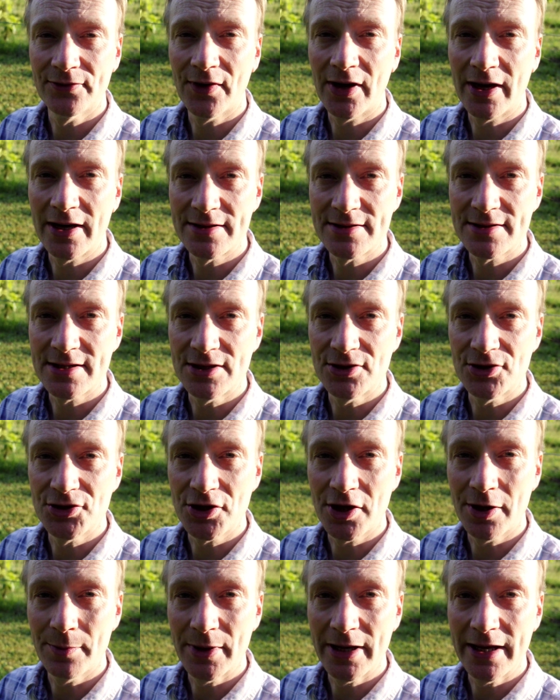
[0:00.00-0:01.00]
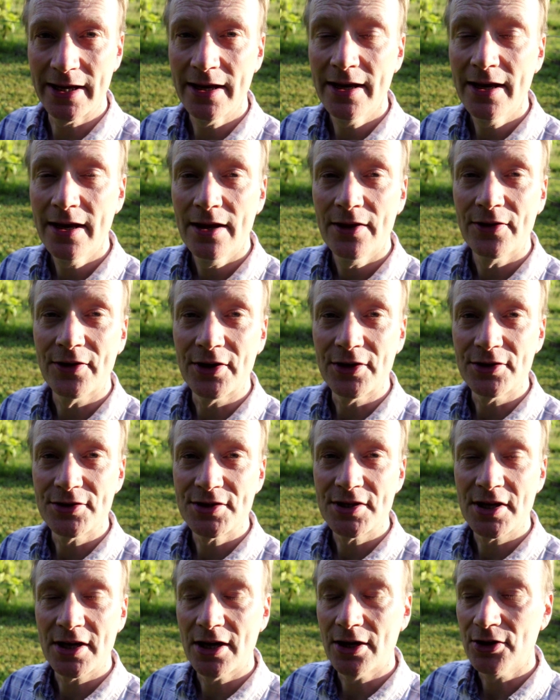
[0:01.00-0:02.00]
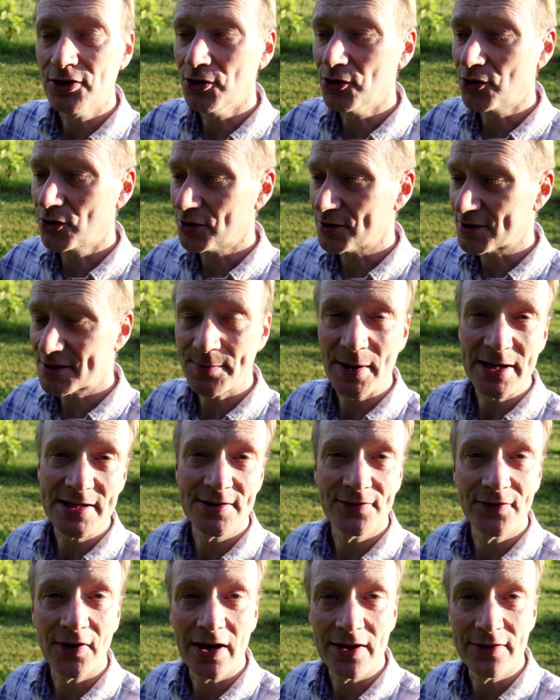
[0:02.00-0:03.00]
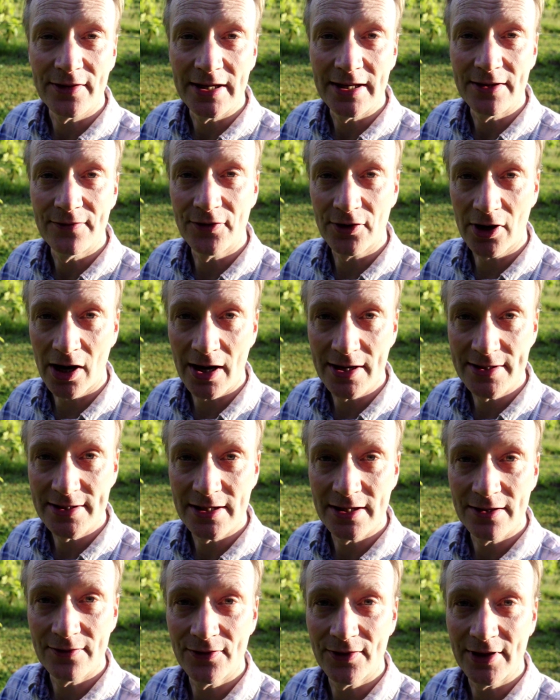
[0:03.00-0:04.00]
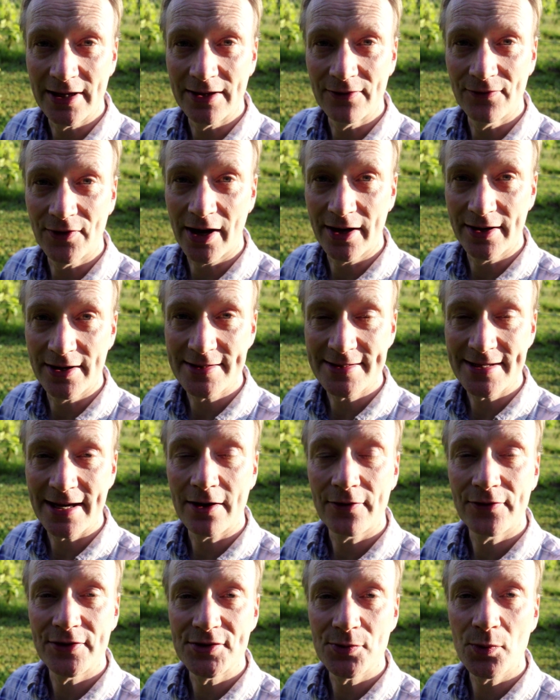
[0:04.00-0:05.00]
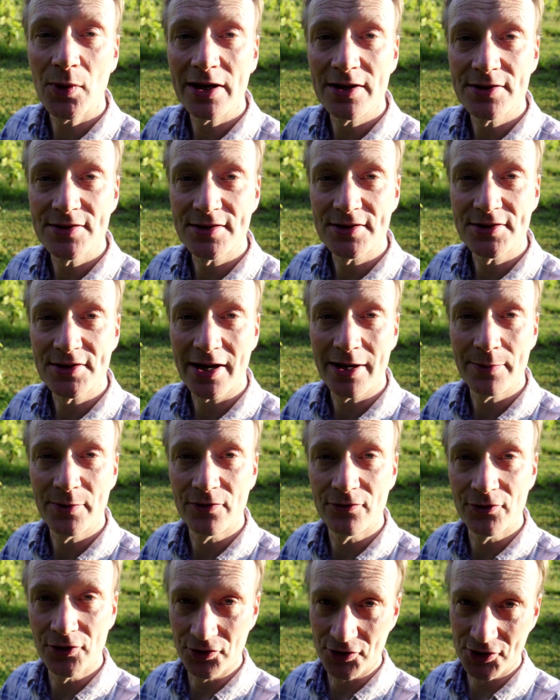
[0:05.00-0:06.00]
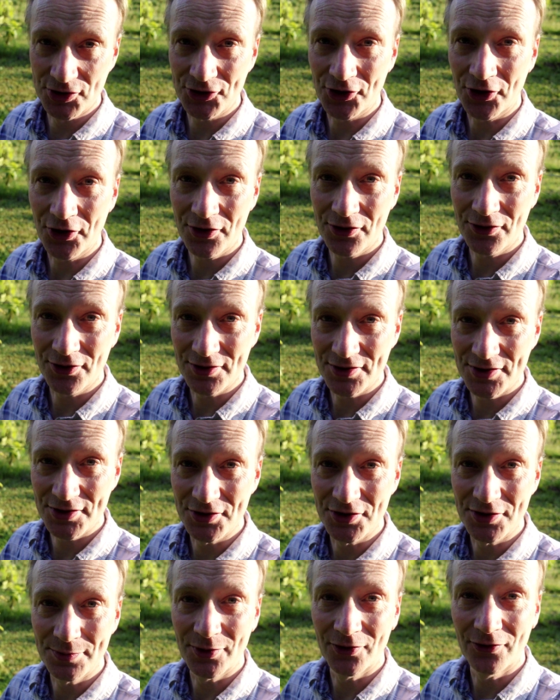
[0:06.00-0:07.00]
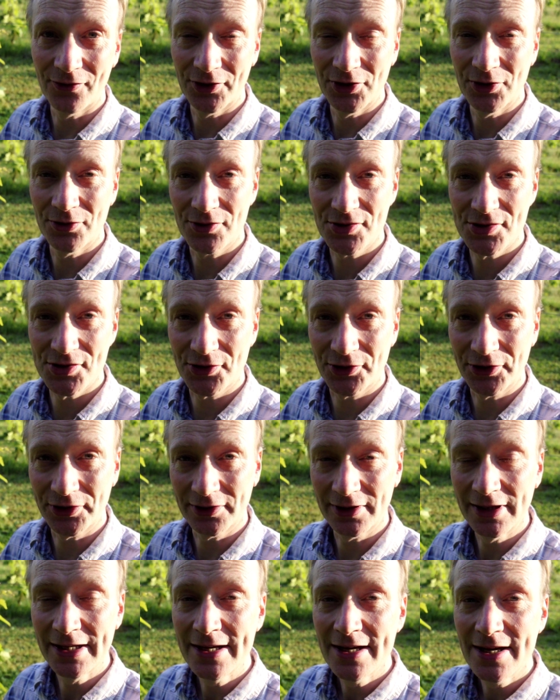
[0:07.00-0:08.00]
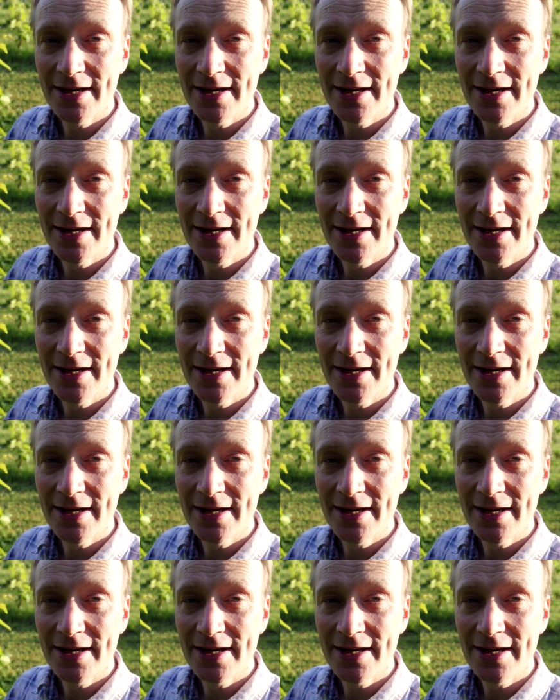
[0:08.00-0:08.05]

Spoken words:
vines in Germany that you can specify the variety of the vine itself as well as the type of rootstock that's suitable for your soil.